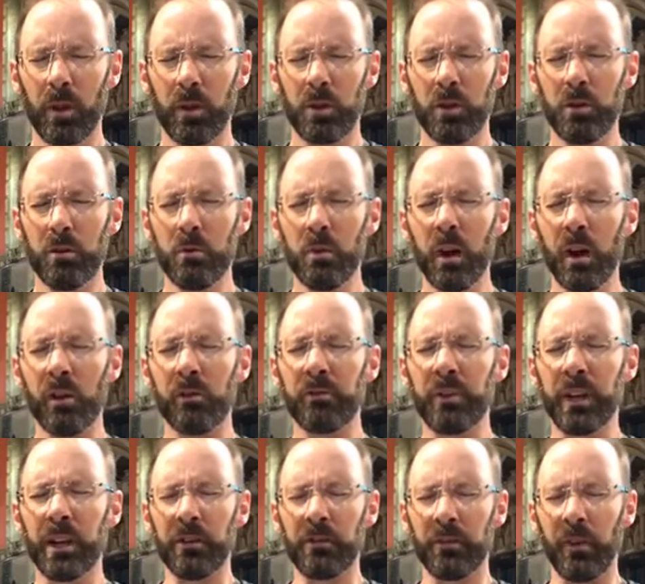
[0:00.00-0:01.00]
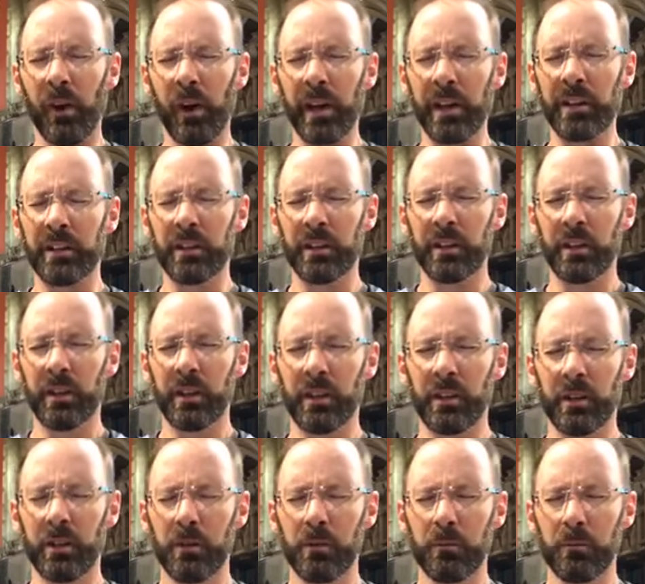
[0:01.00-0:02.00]
who are vilified?
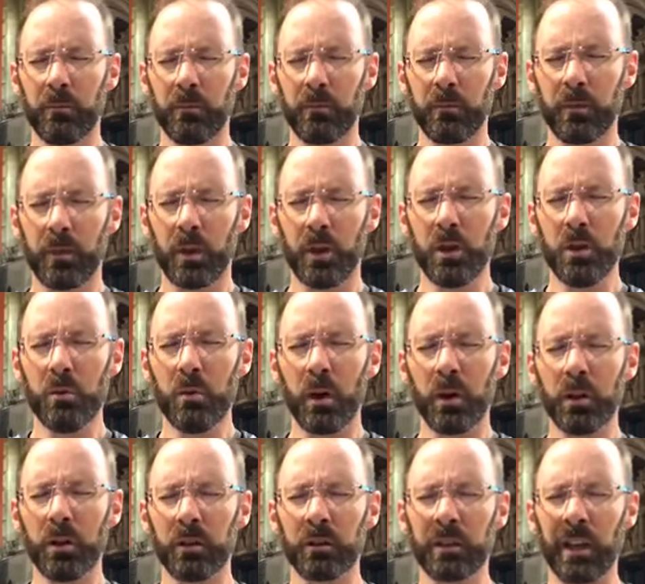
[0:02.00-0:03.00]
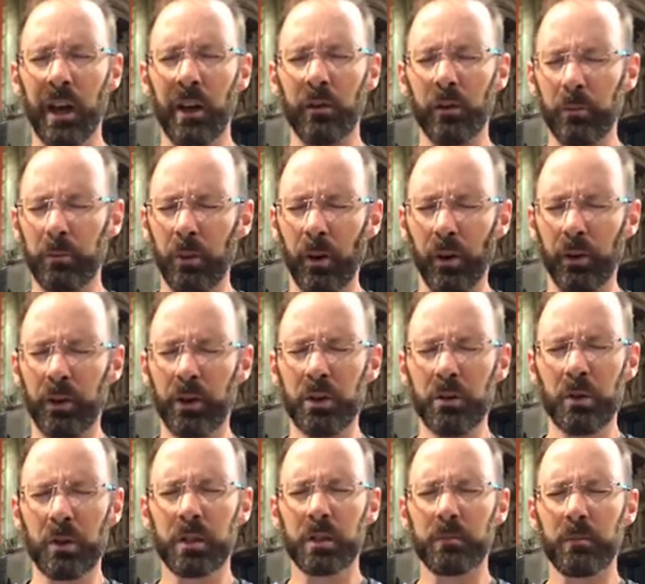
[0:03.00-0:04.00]
Who are looked down upon?
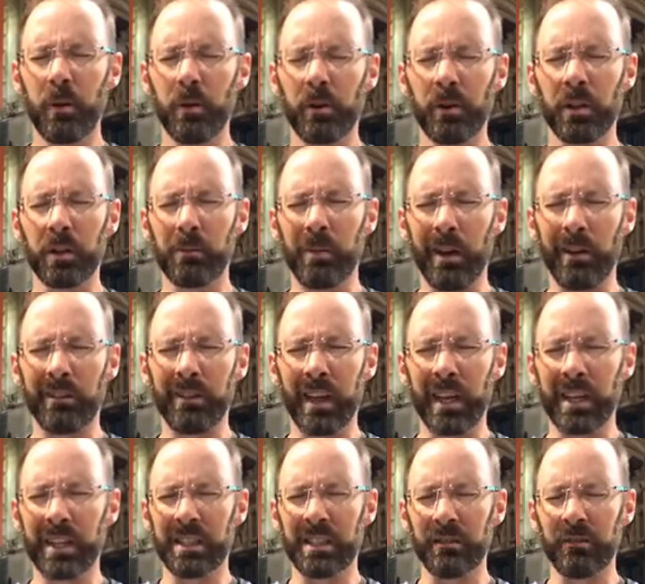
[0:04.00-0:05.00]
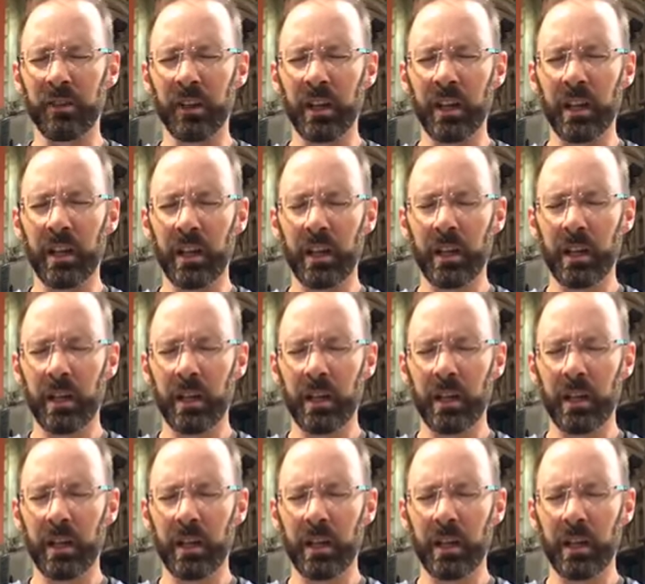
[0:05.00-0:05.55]
Who are spoken about negatively?